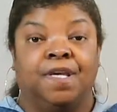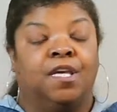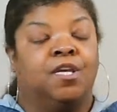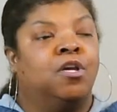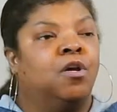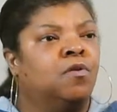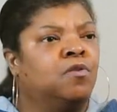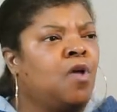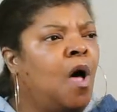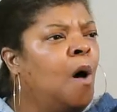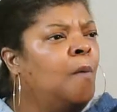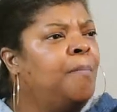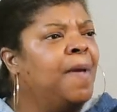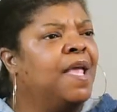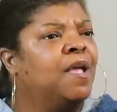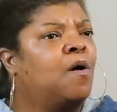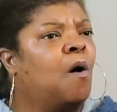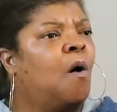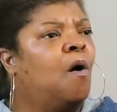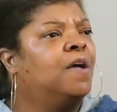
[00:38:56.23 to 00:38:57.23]
You don't
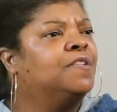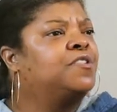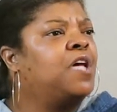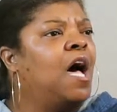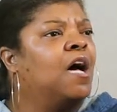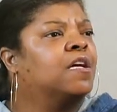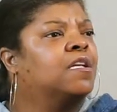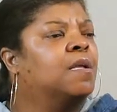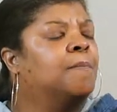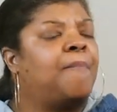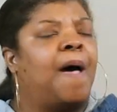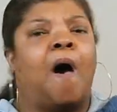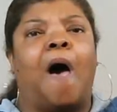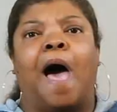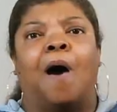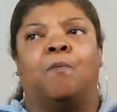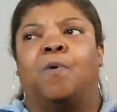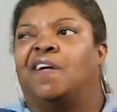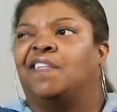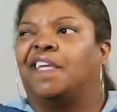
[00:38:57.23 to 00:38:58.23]
be going talking about
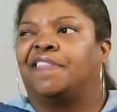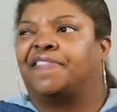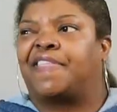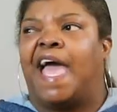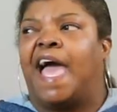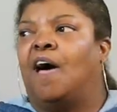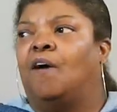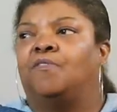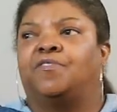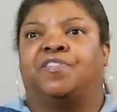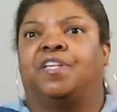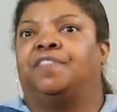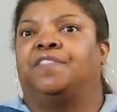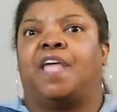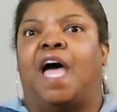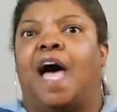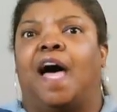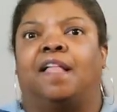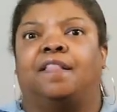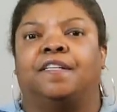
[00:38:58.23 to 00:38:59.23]
I want
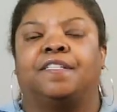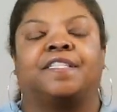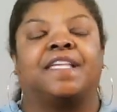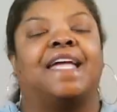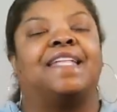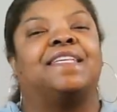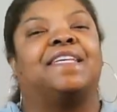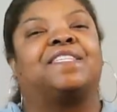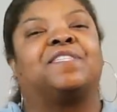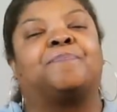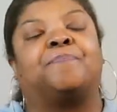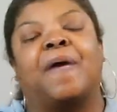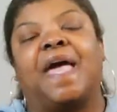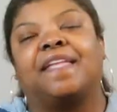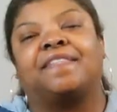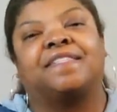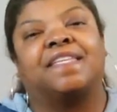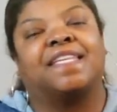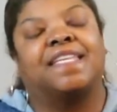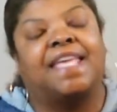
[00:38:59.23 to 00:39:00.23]
$1,000 and
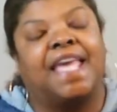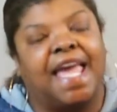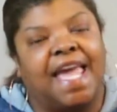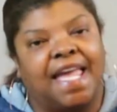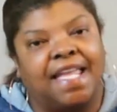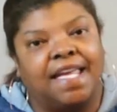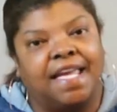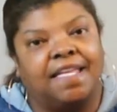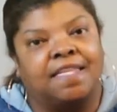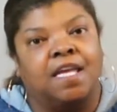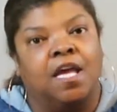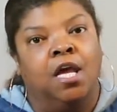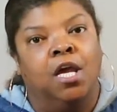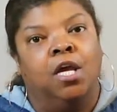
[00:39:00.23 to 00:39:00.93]
expect to get it.